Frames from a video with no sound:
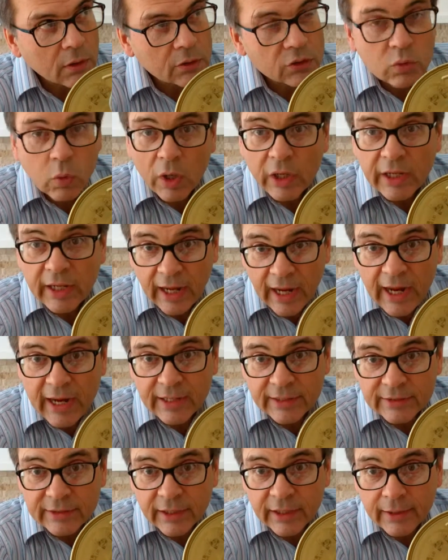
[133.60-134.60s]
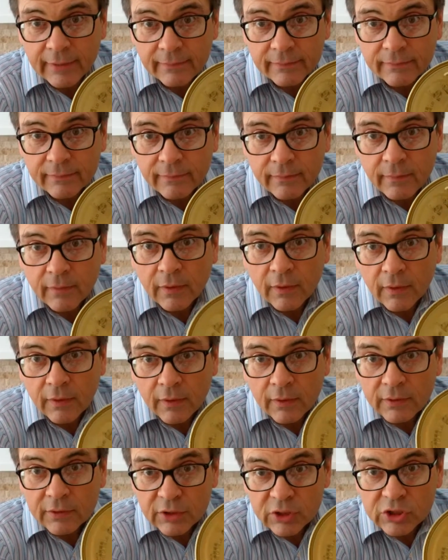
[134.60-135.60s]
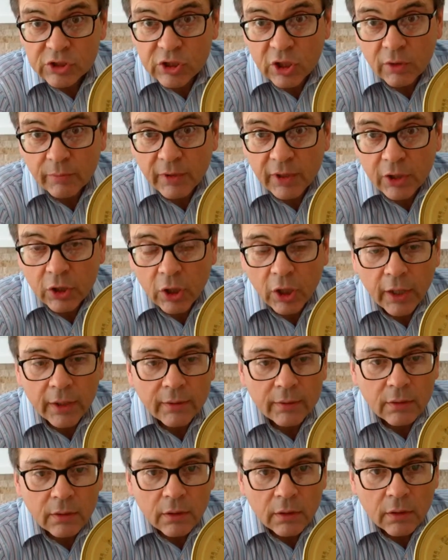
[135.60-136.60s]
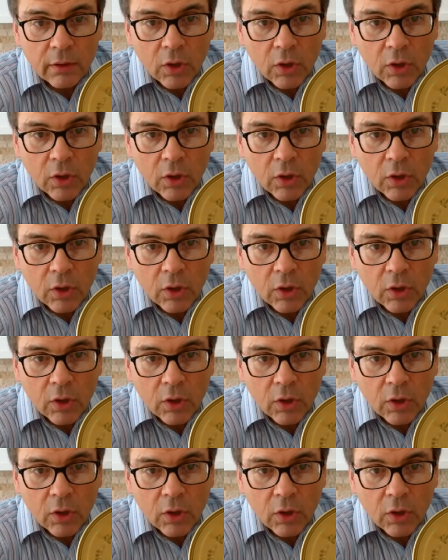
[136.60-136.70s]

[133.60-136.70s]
2018 to still be good,